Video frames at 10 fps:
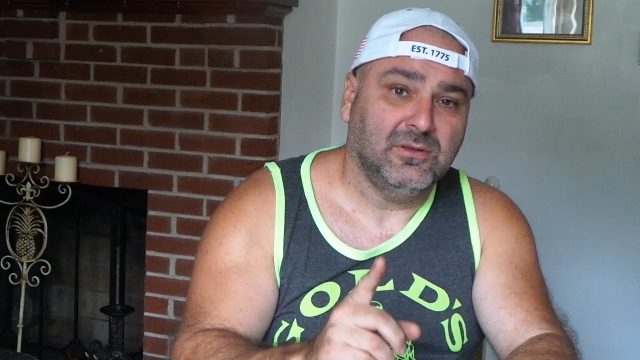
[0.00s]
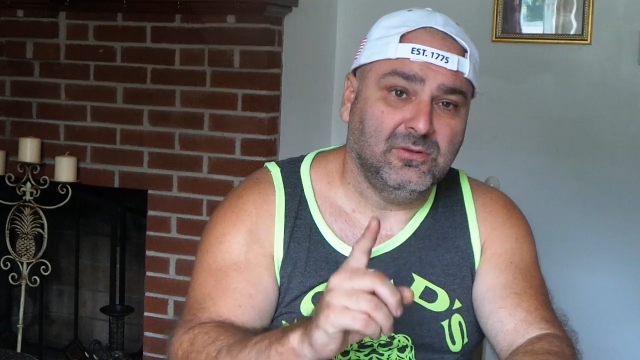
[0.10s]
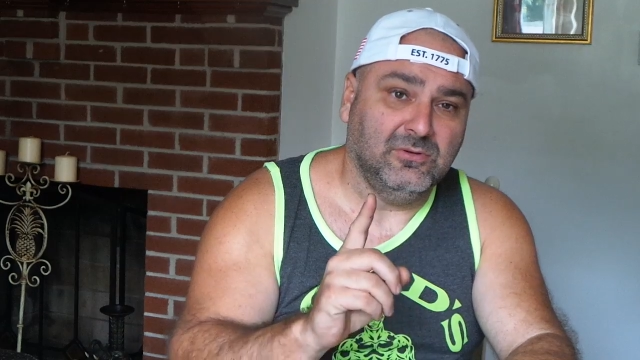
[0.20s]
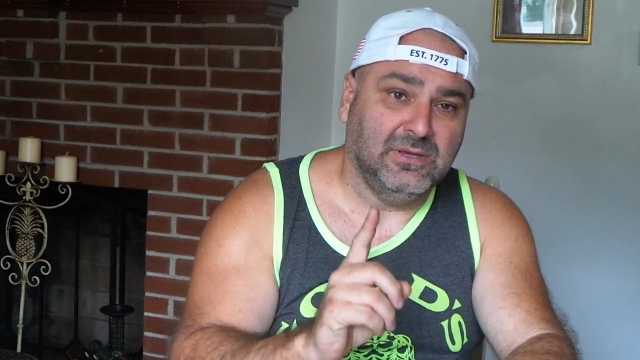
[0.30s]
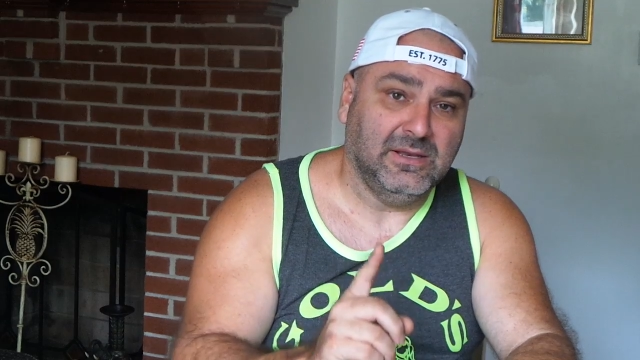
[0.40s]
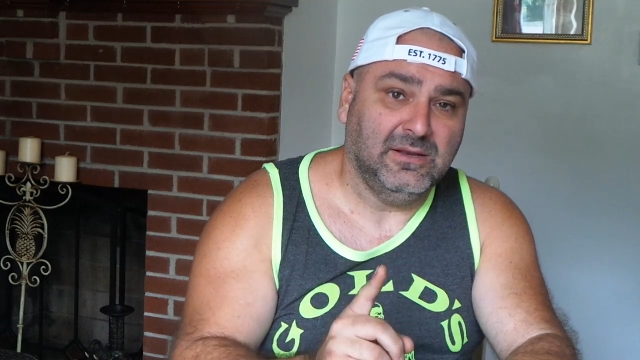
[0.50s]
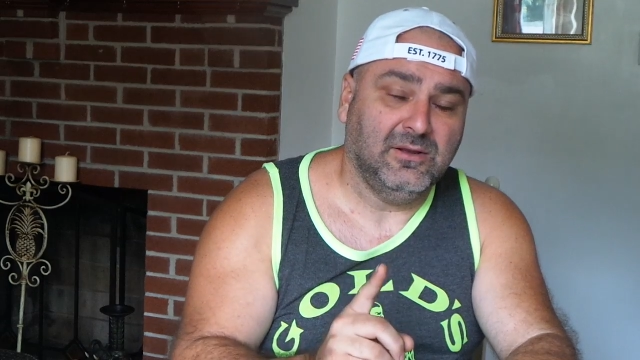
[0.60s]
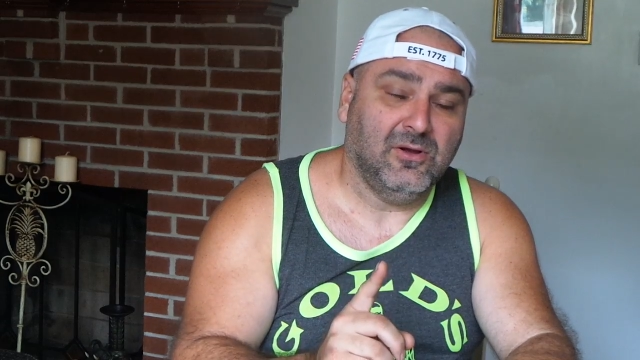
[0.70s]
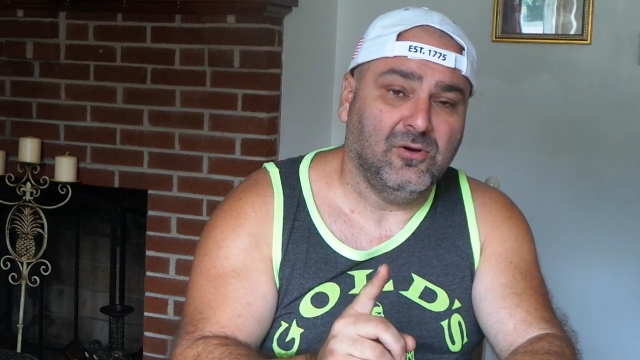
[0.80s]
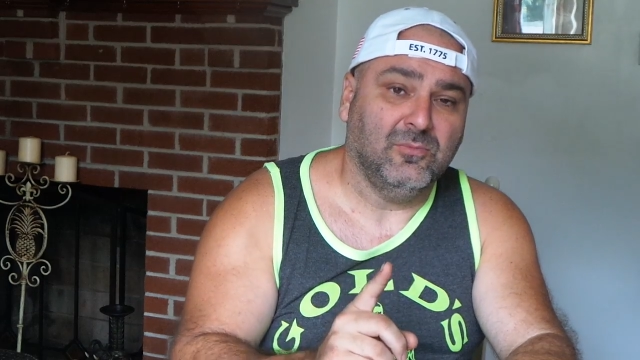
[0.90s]
you get it
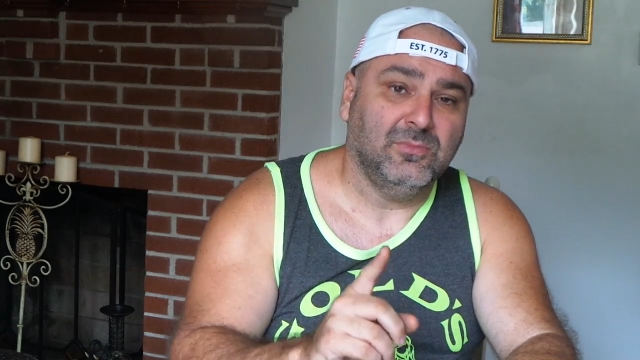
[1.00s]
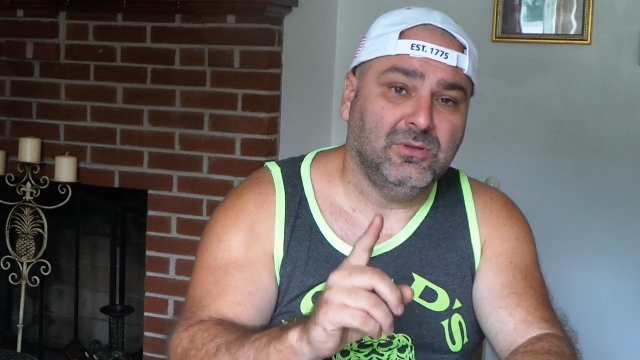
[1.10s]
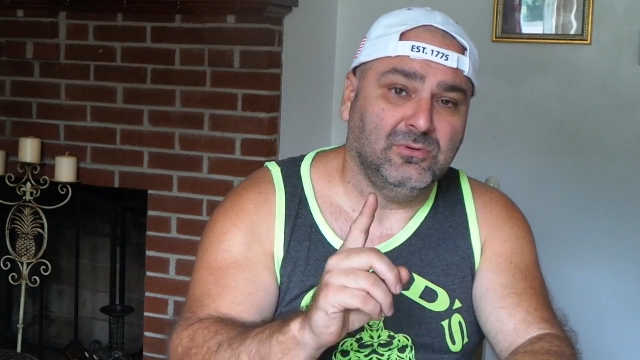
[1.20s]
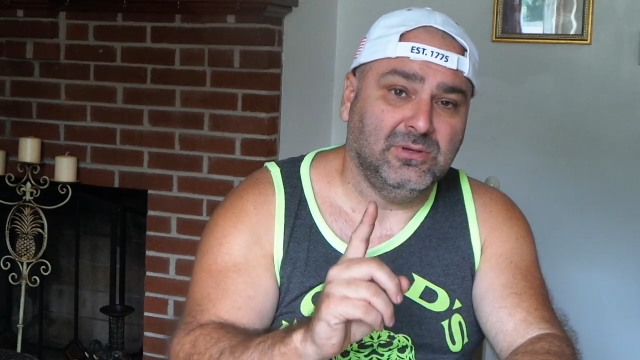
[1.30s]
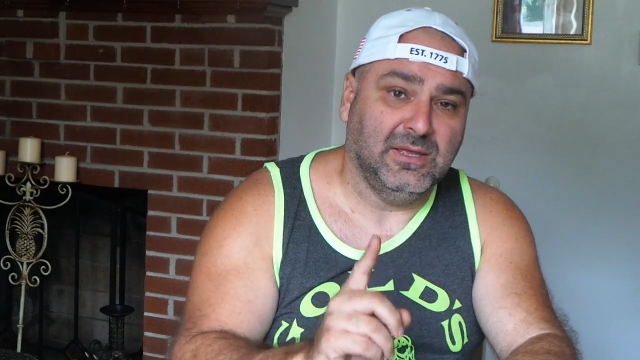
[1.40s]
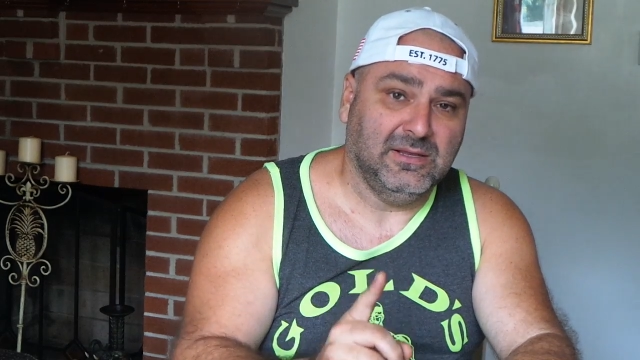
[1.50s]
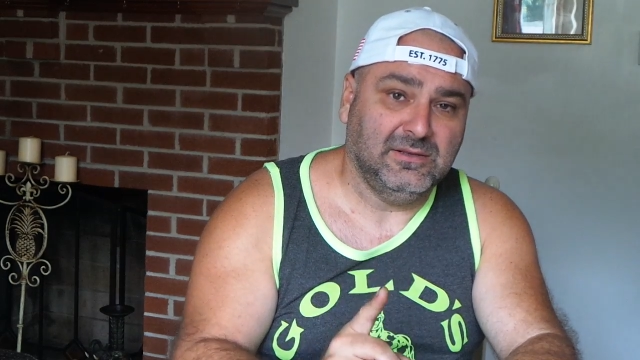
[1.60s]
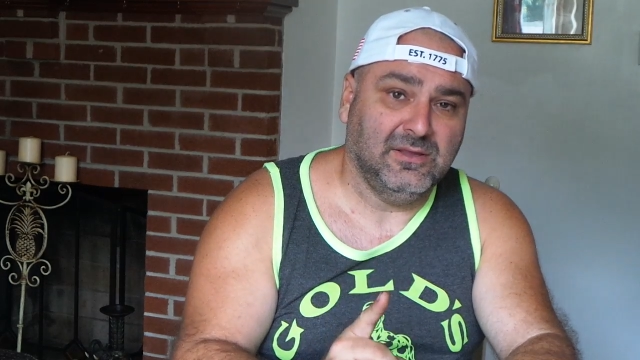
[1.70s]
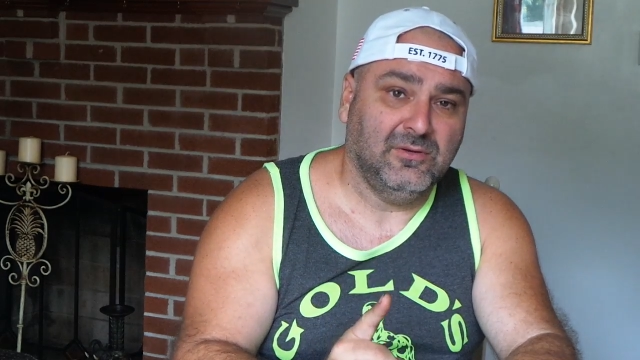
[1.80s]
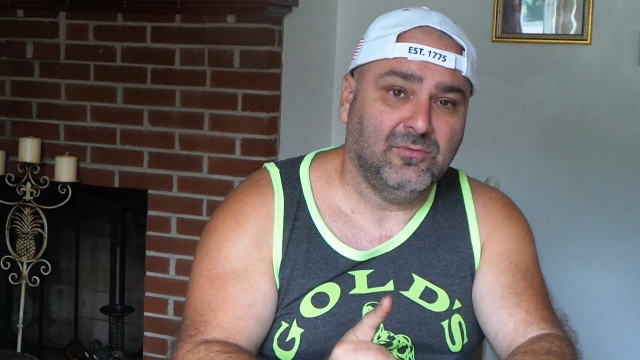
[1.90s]
home, you get
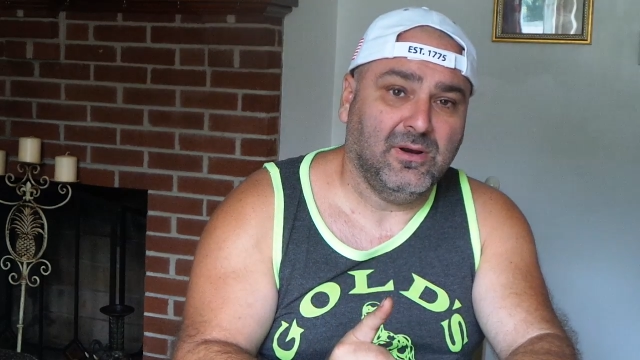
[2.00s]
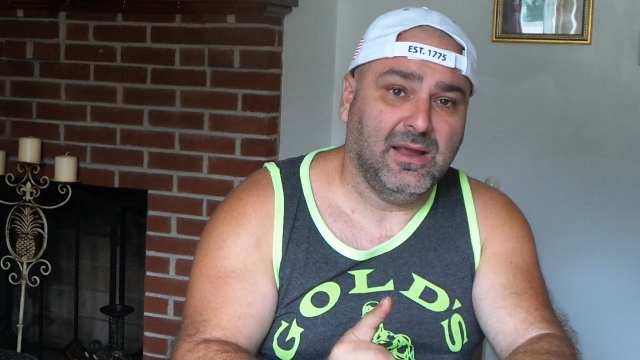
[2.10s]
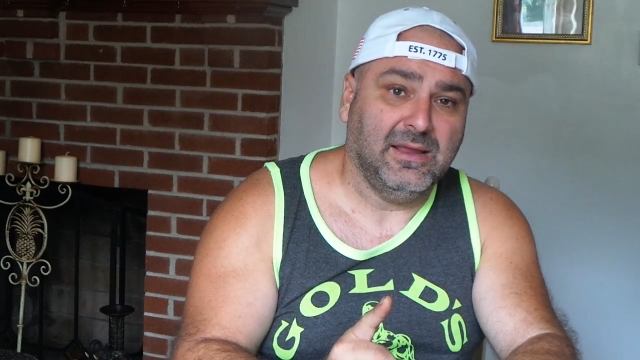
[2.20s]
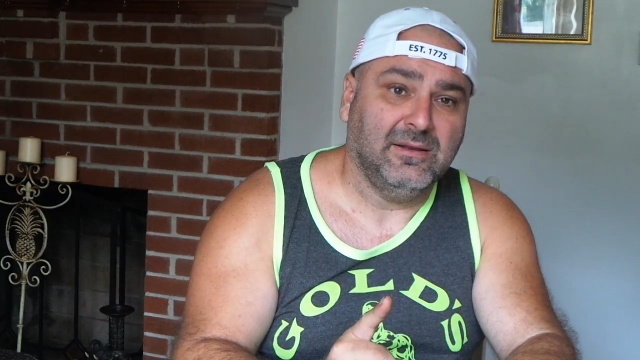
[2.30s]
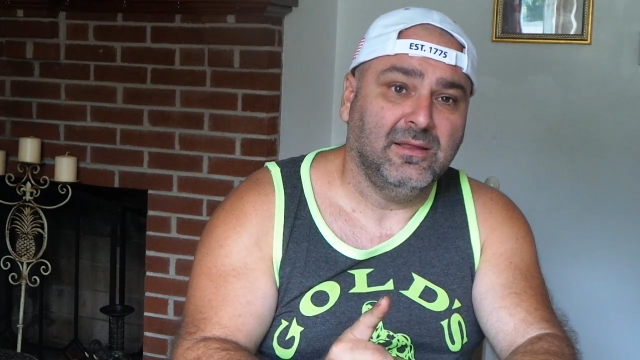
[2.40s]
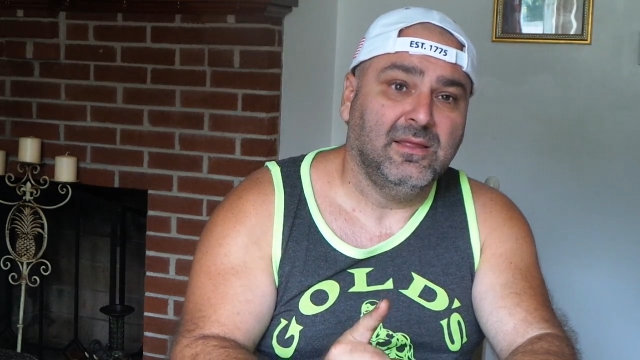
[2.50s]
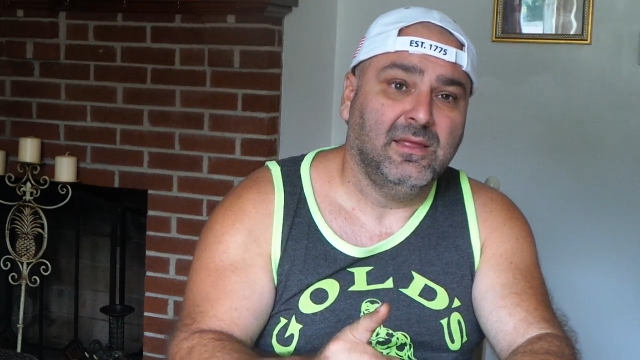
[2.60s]
it done right,